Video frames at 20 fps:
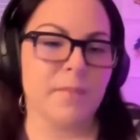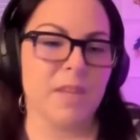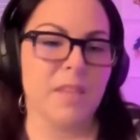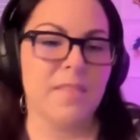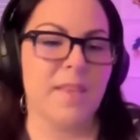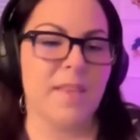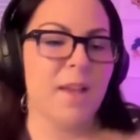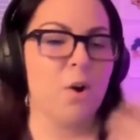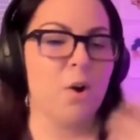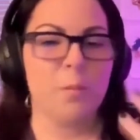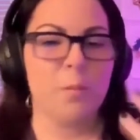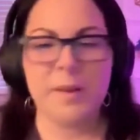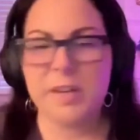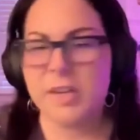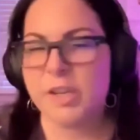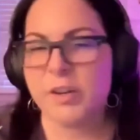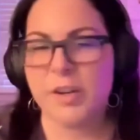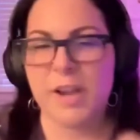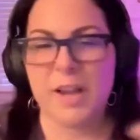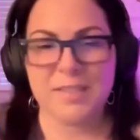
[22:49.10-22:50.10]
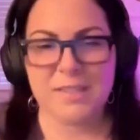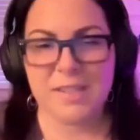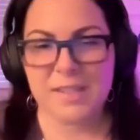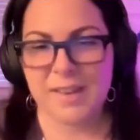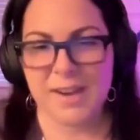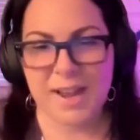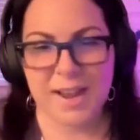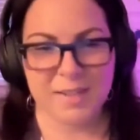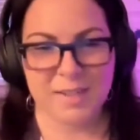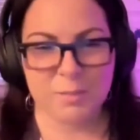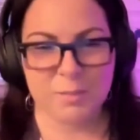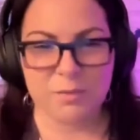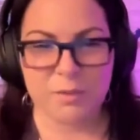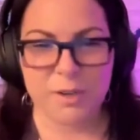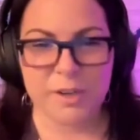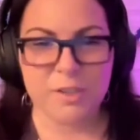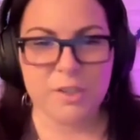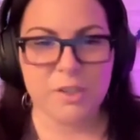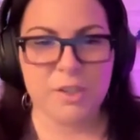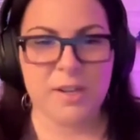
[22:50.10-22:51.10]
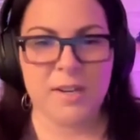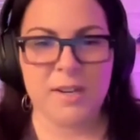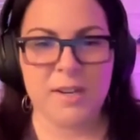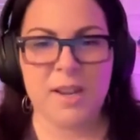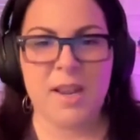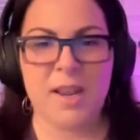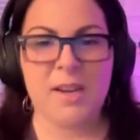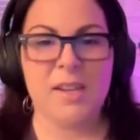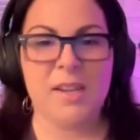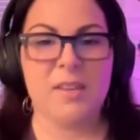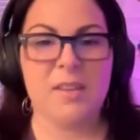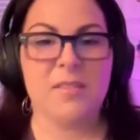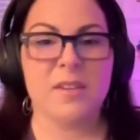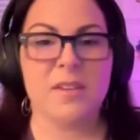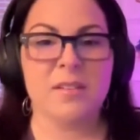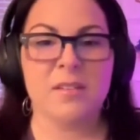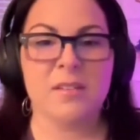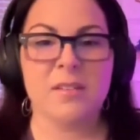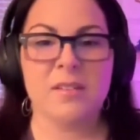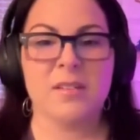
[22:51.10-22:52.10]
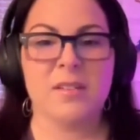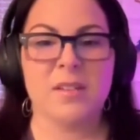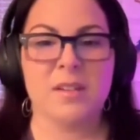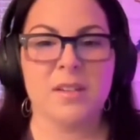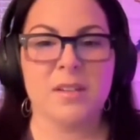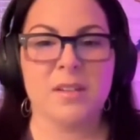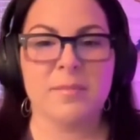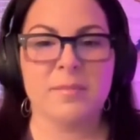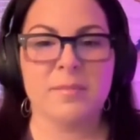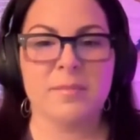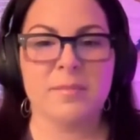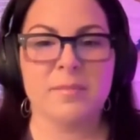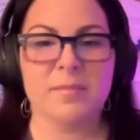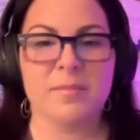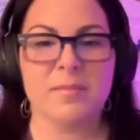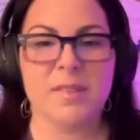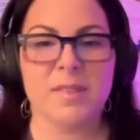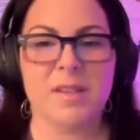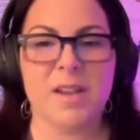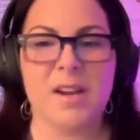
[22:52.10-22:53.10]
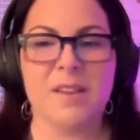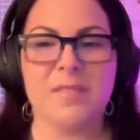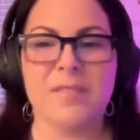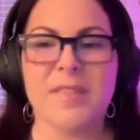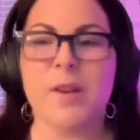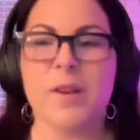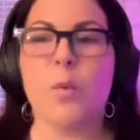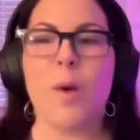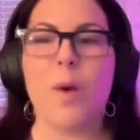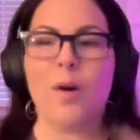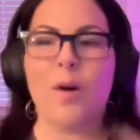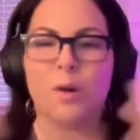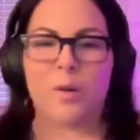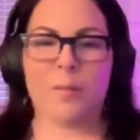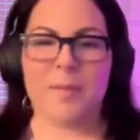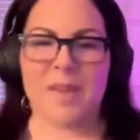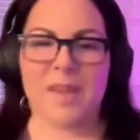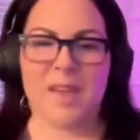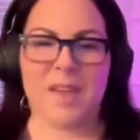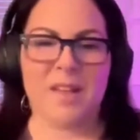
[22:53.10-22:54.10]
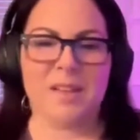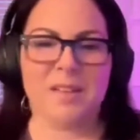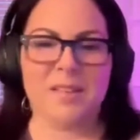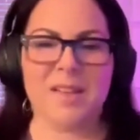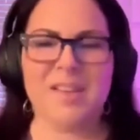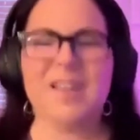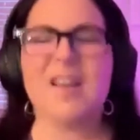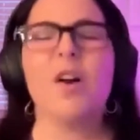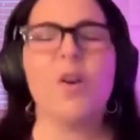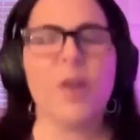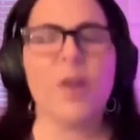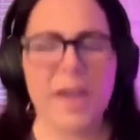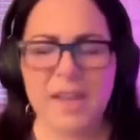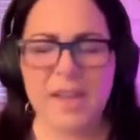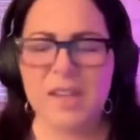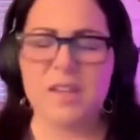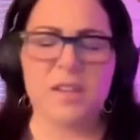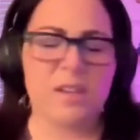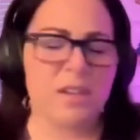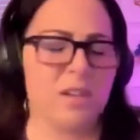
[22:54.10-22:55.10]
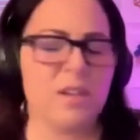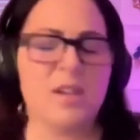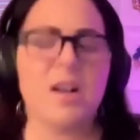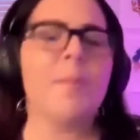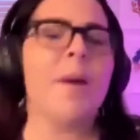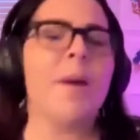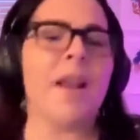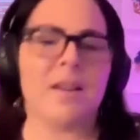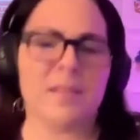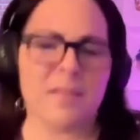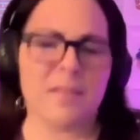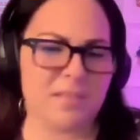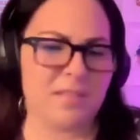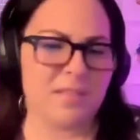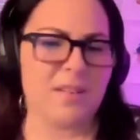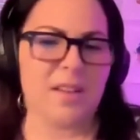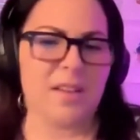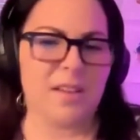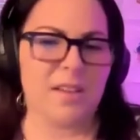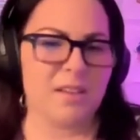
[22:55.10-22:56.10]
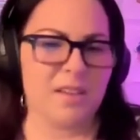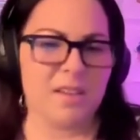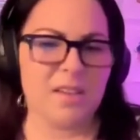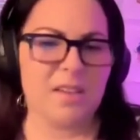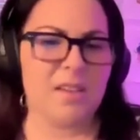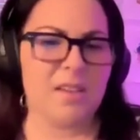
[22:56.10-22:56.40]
that open curiosity, that exploration, and even kind of like welcoming it. Like, okay, come on. You